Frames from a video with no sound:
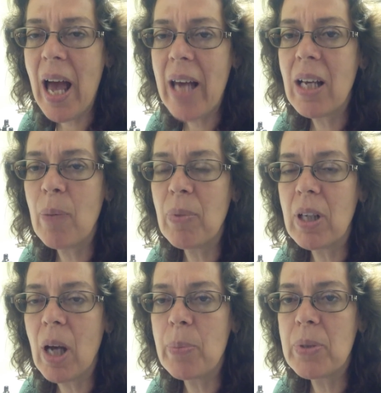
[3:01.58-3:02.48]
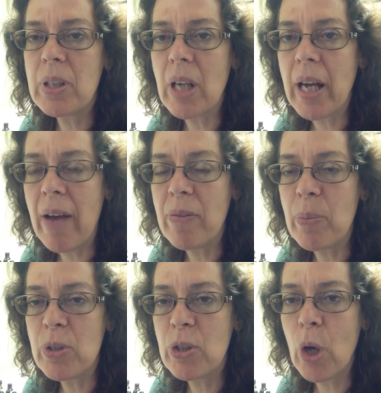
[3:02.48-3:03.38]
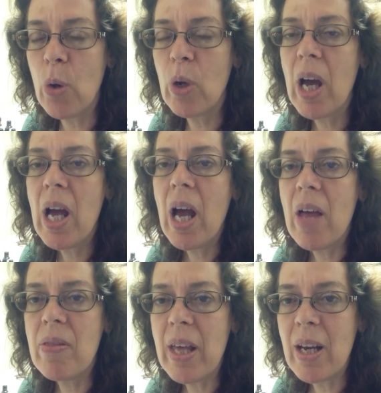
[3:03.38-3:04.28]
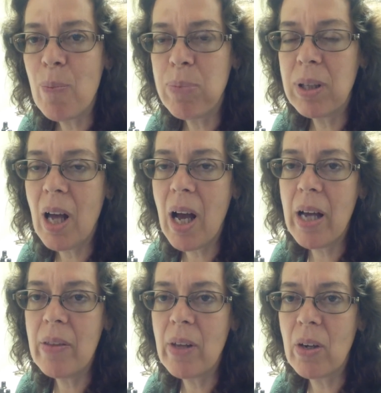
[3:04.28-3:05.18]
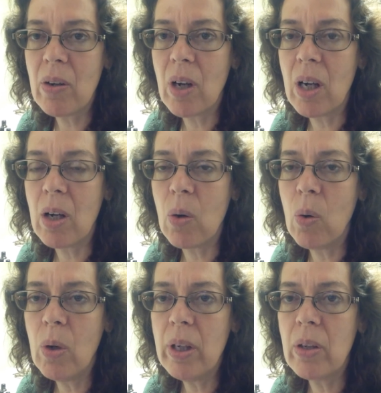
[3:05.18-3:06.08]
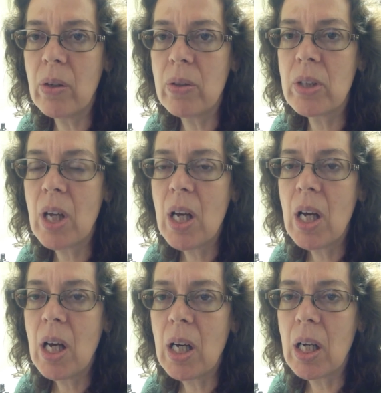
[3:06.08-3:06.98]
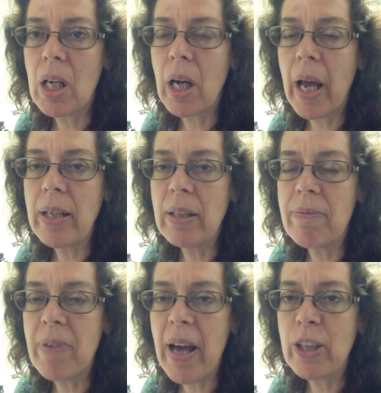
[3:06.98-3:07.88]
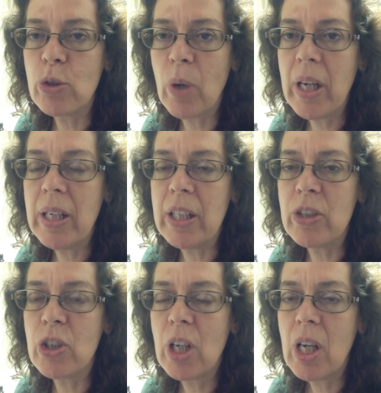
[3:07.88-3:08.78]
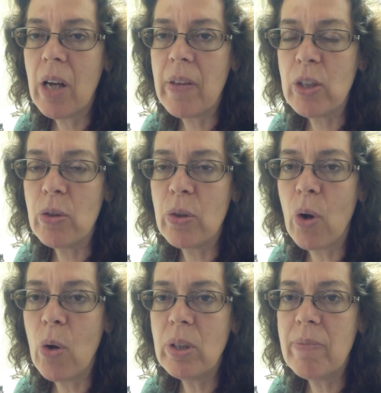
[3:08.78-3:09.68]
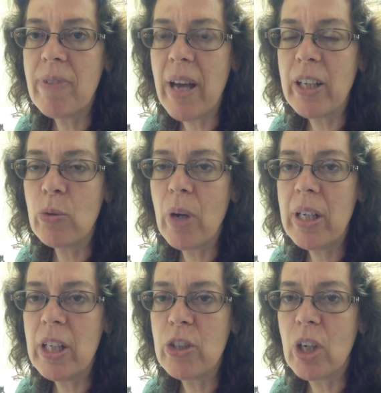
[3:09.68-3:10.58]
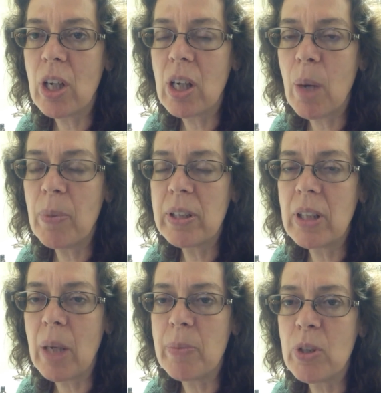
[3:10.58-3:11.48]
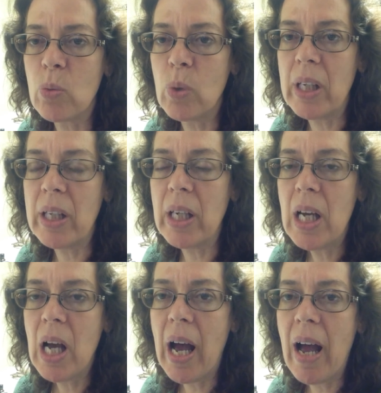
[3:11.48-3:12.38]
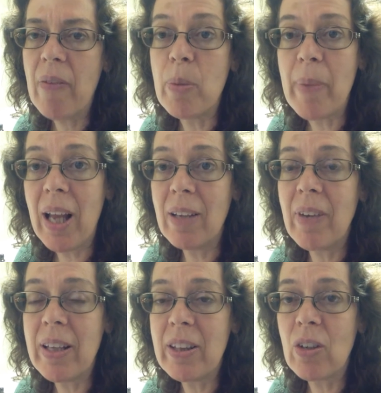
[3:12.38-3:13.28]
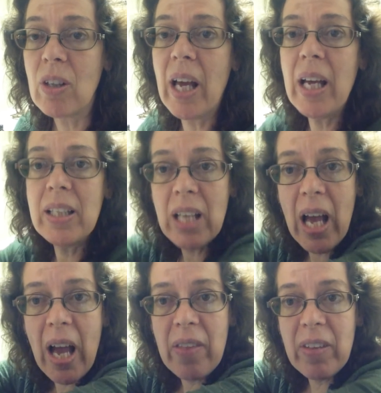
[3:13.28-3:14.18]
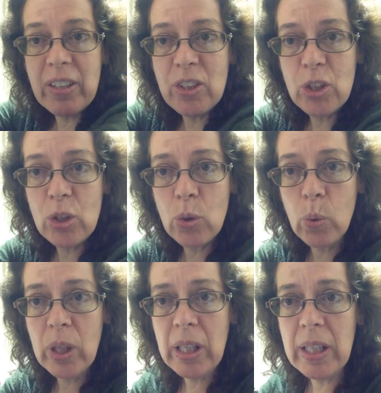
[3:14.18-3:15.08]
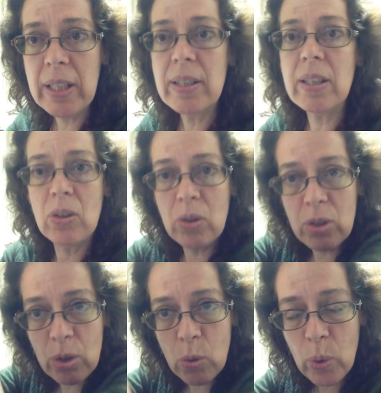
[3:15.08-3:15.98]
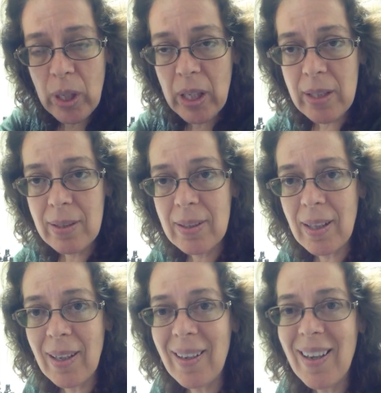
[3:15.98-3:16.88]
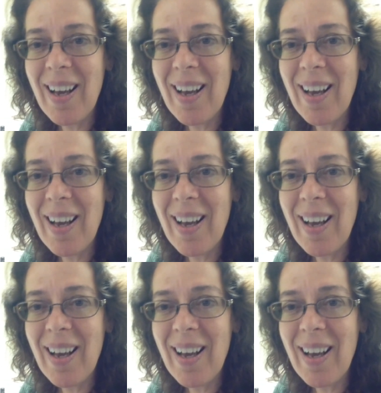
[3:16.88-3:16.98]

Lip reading: I add a couple of cups and I have them soak and then apply their oils and lymphatic drainage. They can do their own lymphatic drainage a couple of times a week. I have them elevate their legs and then squeeze. You squeeze the